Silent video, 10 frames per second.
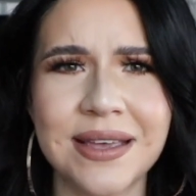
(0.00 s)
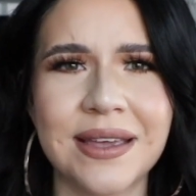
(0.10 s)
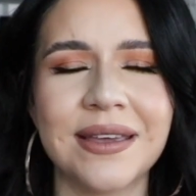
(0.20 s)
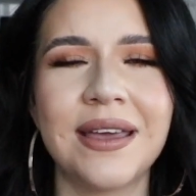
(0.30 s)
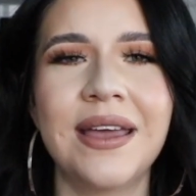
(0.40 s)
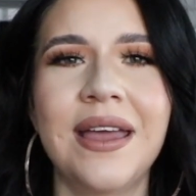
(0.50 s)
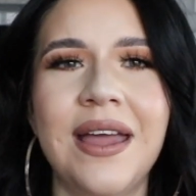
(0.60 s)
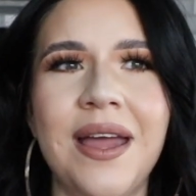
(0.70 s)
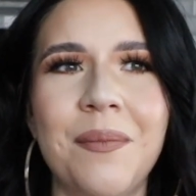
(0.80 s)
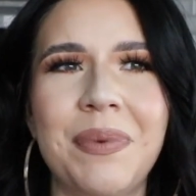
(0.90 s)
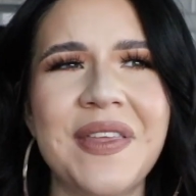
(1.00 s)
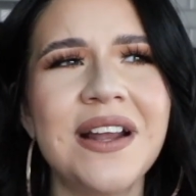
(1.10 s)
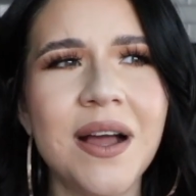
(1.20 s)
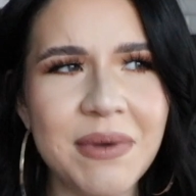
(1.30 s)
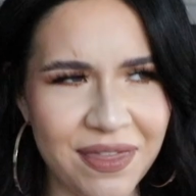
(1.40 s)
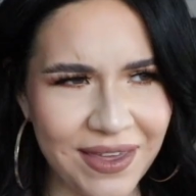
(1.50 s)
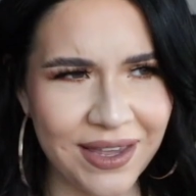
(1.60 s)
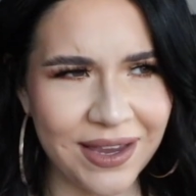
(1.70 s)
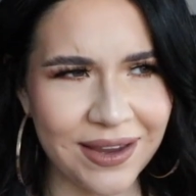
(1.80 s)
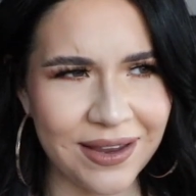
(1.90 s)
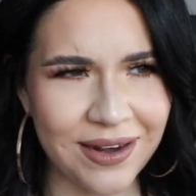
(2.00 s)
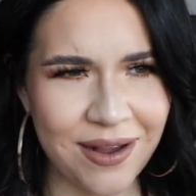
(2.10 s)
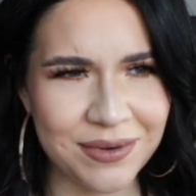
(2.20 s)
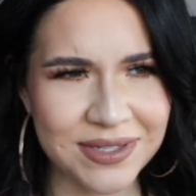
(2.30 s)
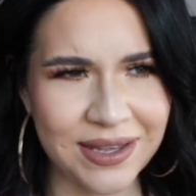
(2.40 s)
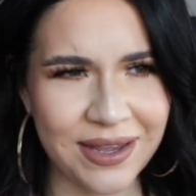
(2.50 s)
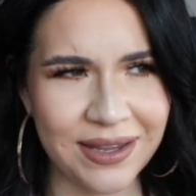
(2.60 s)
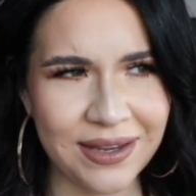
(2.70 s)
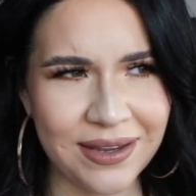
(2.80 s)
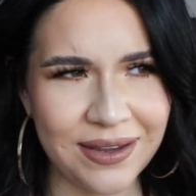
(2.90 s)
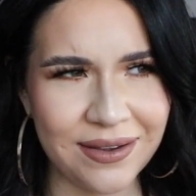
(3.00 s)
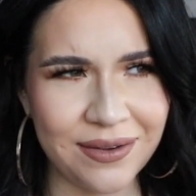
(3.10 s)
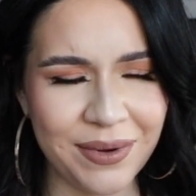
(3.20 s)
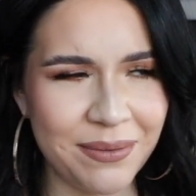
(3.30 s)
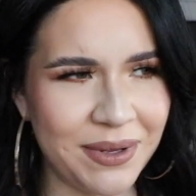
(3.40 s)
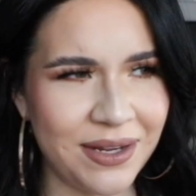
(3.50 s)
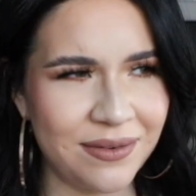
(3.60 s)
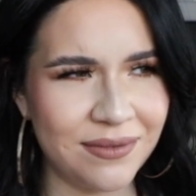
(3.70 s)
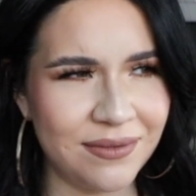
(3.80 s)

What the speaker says: Like, but then it got me thinking, and I was like, wait a minute.